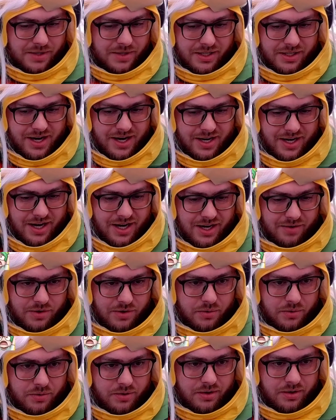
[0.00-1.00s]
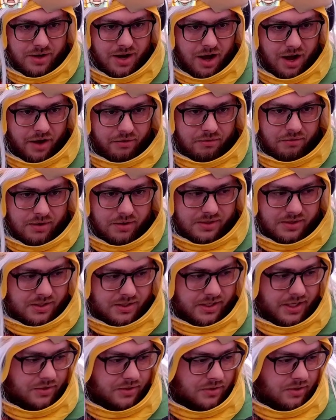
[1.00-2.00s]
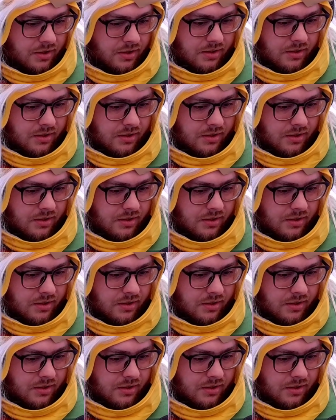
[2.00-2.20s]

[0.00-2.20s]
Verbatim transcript: it take any of you? None is the answer.